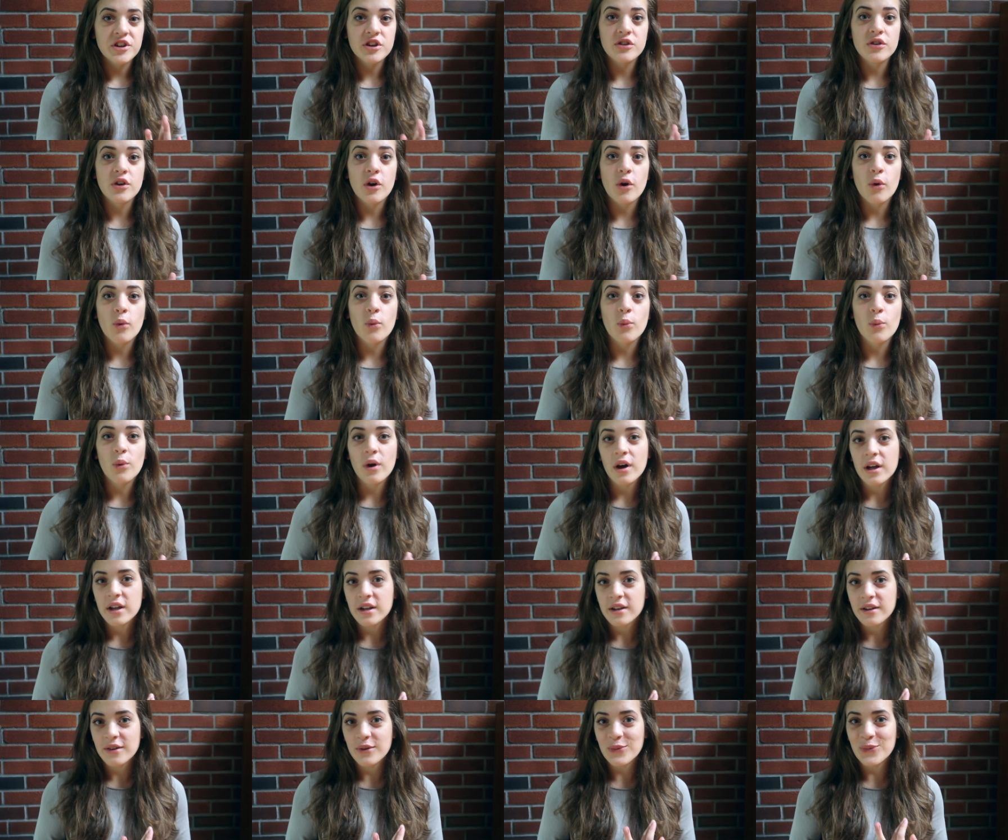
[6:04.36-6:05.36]
know
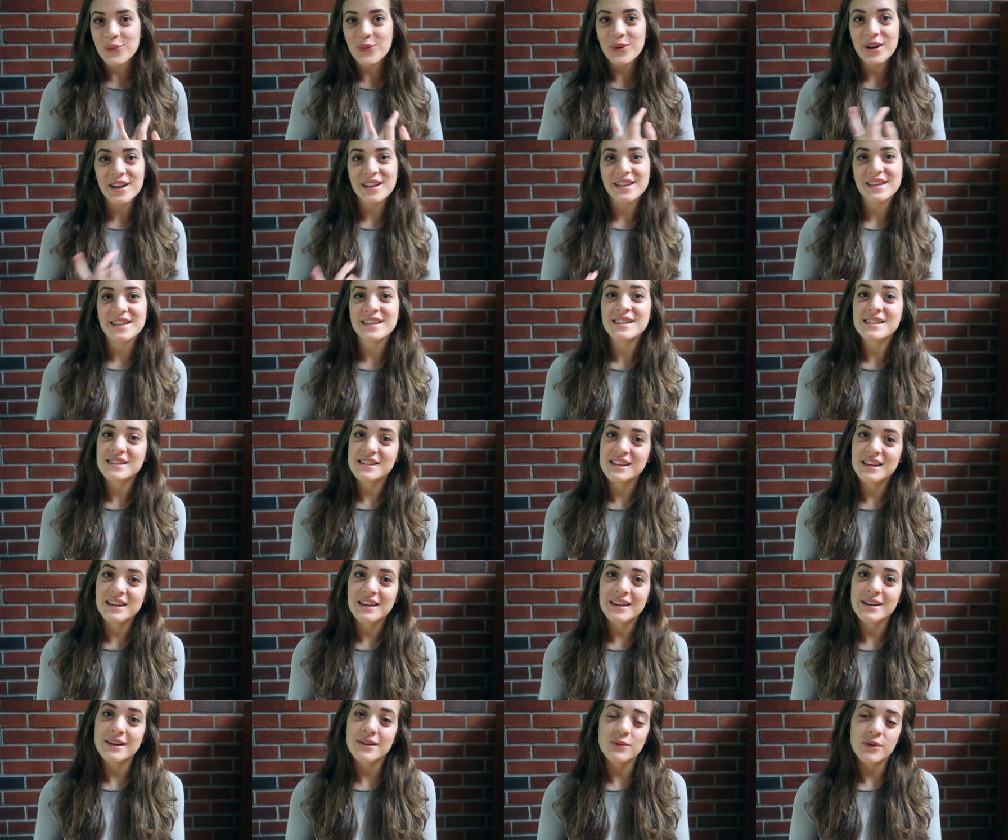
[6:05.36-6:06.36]
what he's
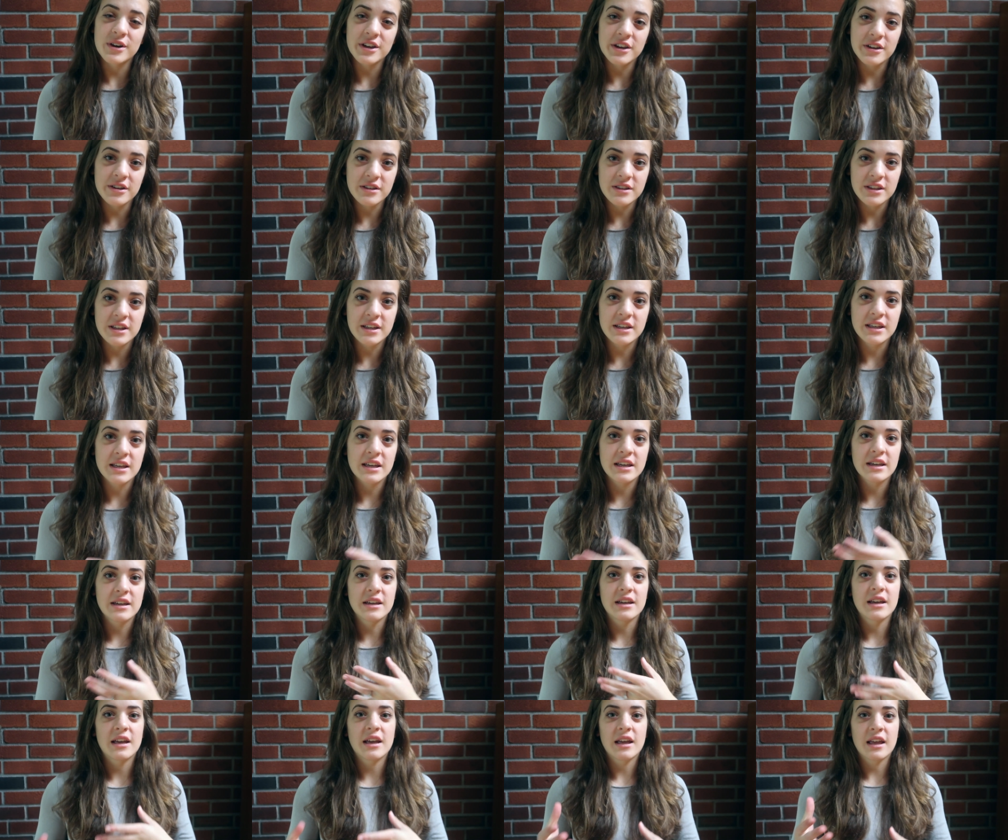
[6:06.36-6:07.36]
thinking and what you're
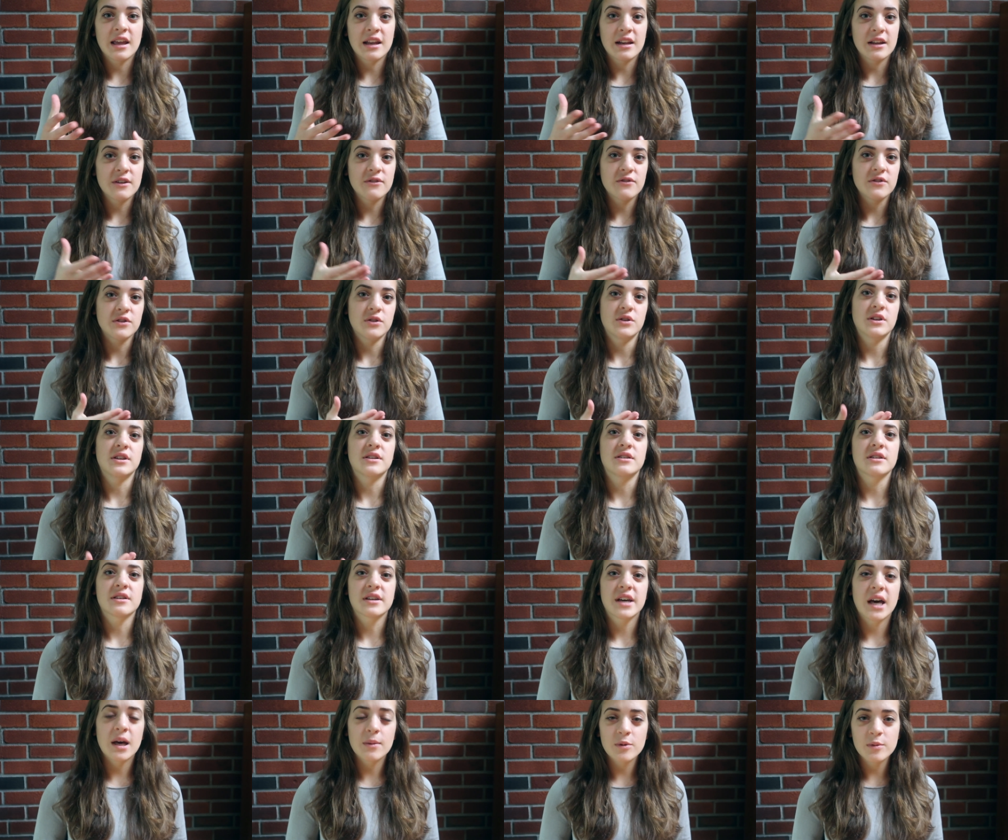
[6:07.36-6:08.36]
thinking, and if you need
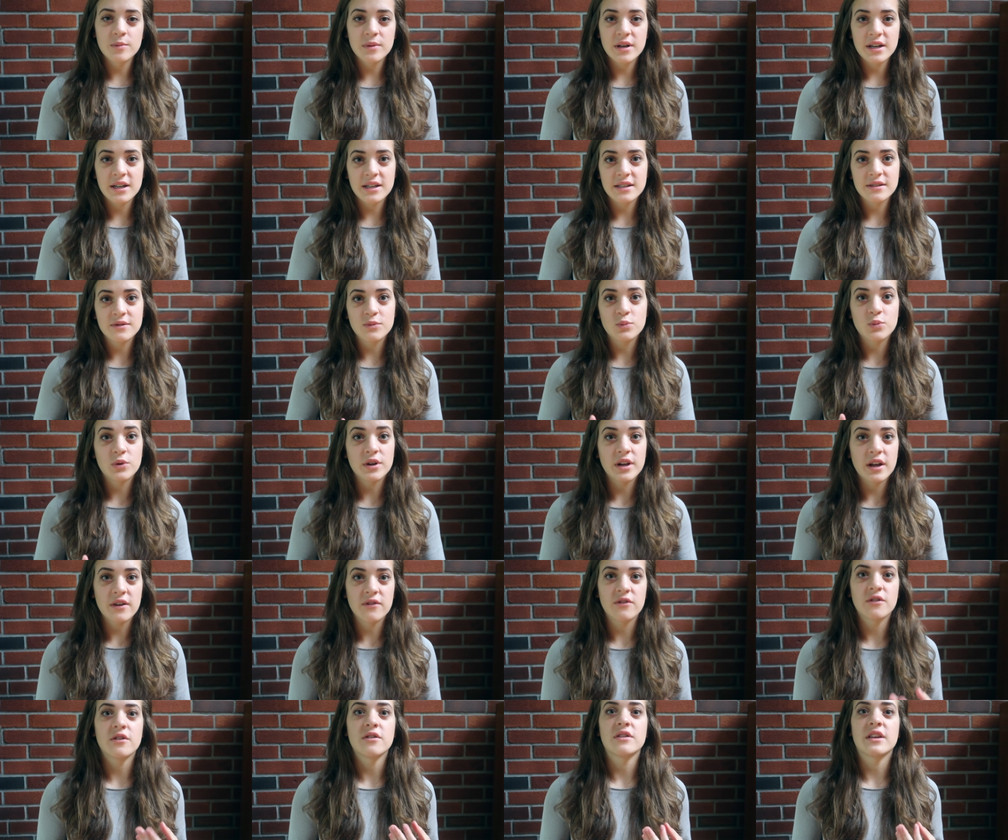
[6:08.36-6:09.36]
to compromise,
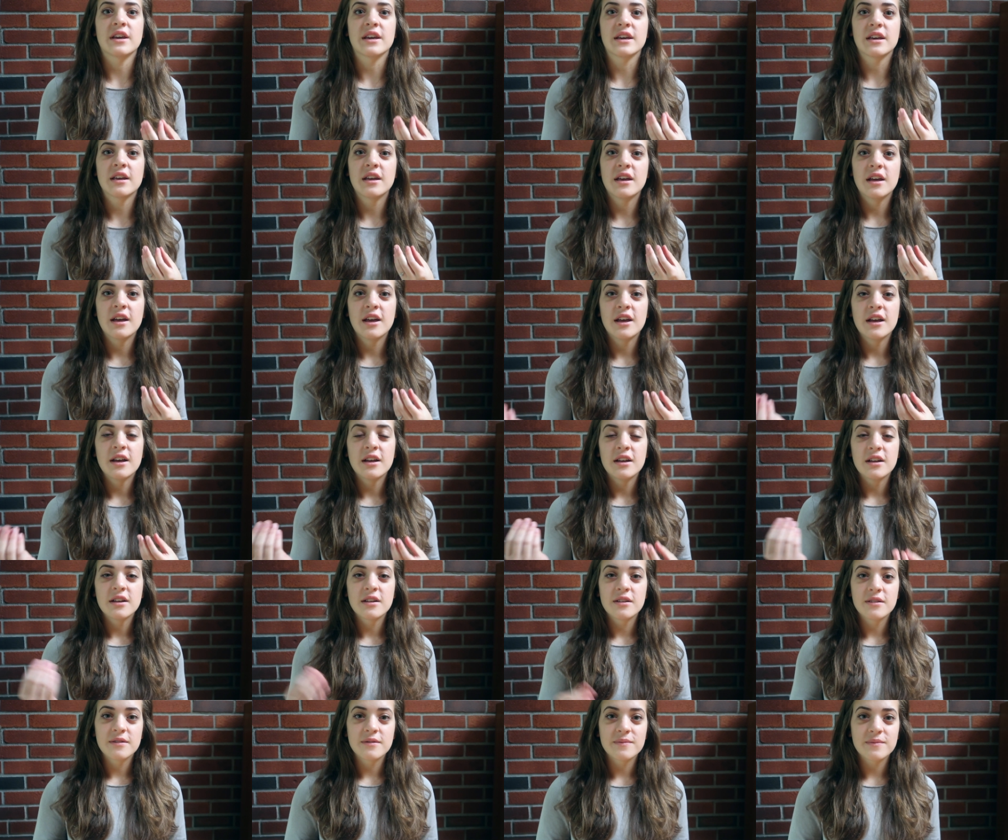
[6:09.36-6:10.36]
whatever. Like,
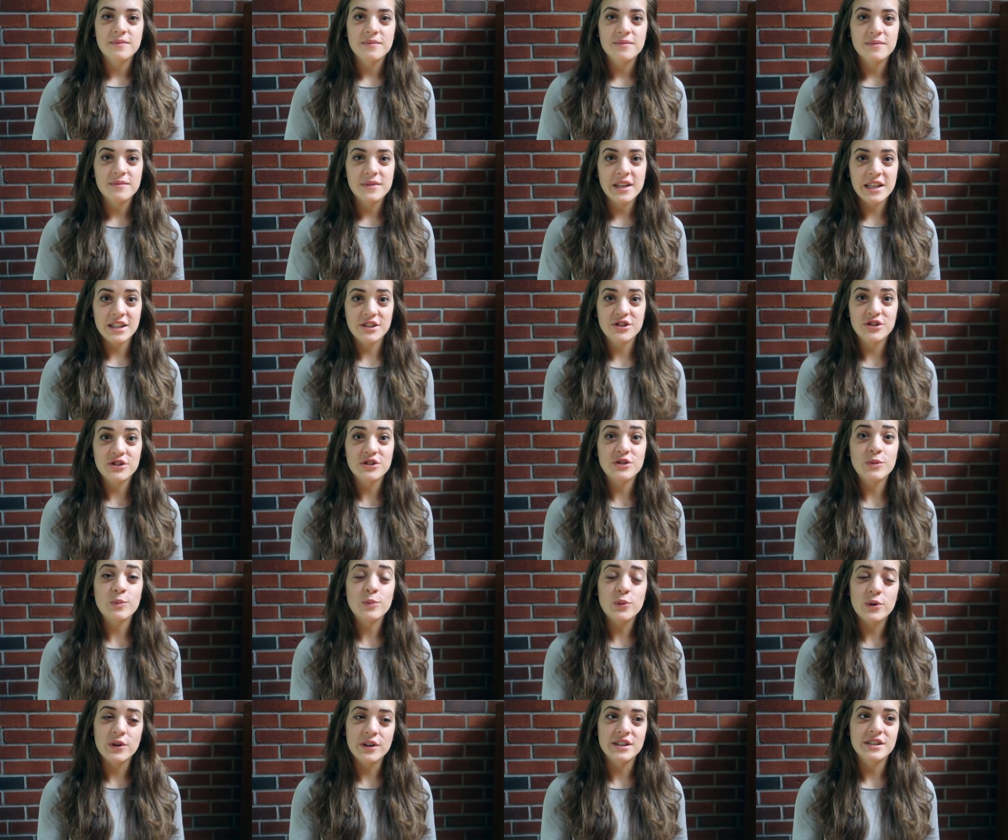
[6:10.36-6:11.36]
it's just
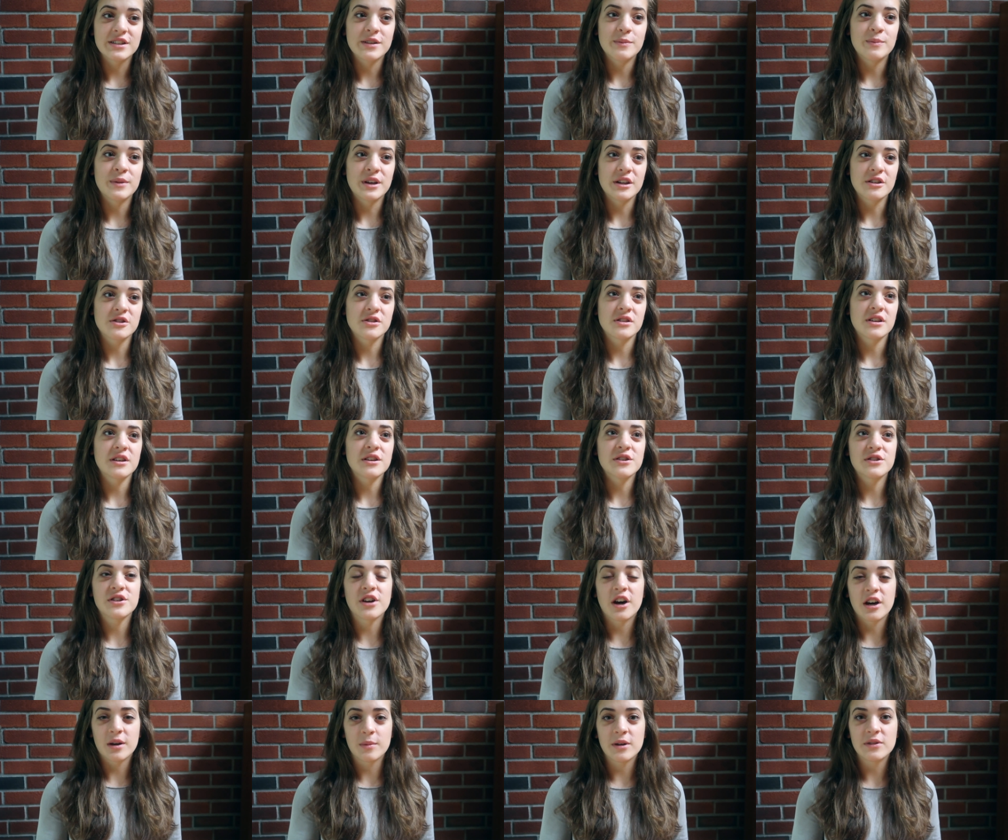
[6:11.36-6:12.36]
important to make sure that you
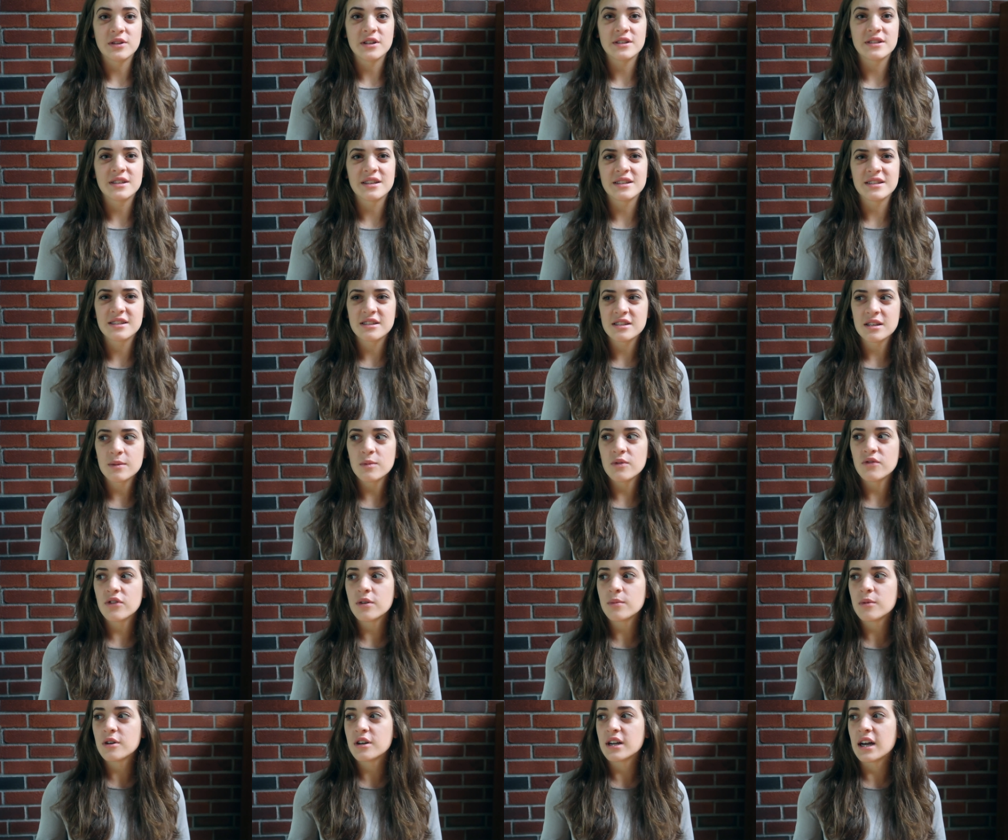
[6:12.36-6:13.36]
talk about these things, and some of
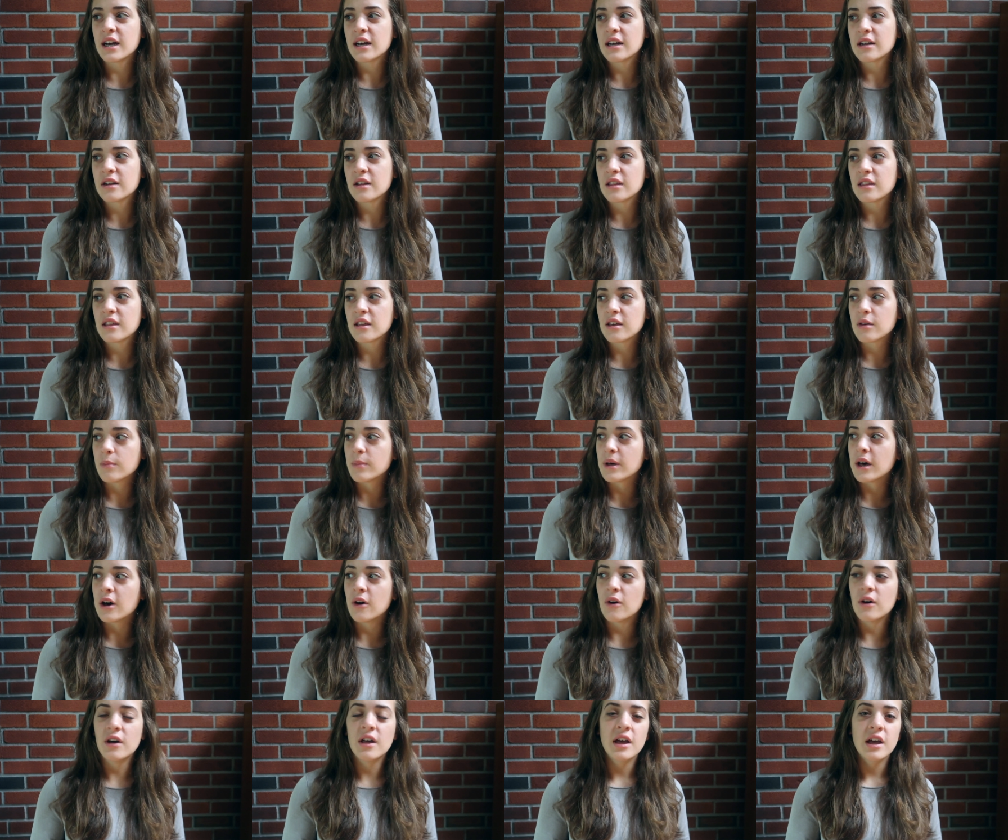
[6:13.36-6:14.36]
them you're not going to think
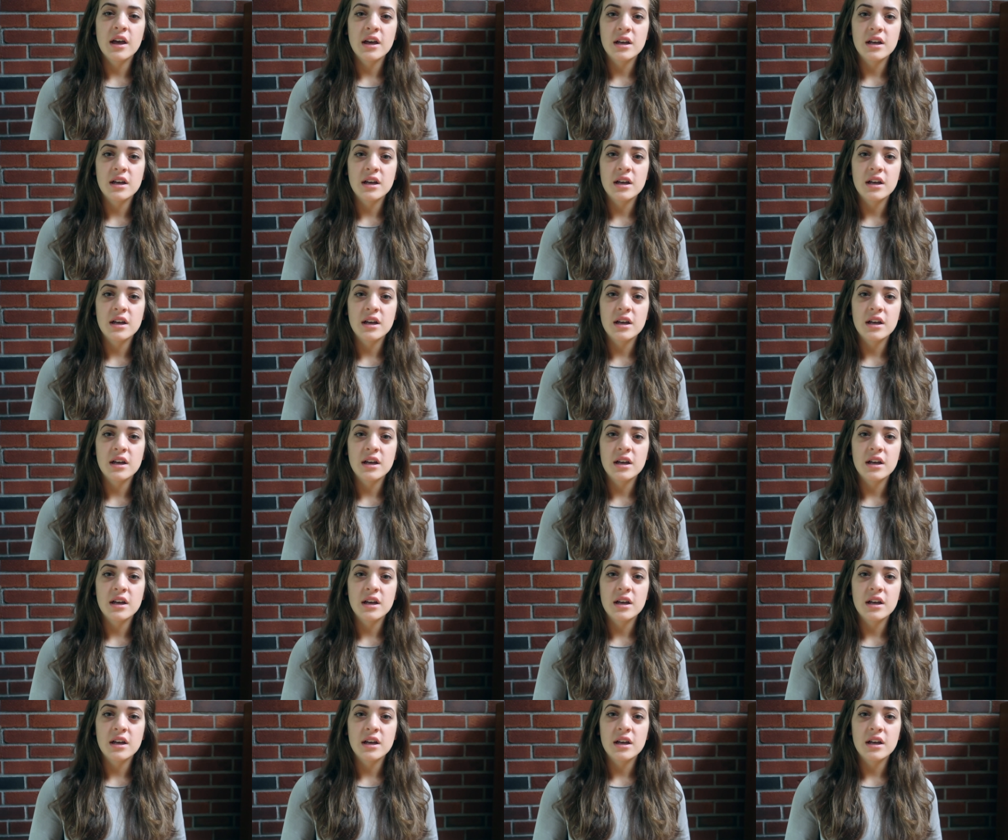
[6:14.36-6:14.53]
about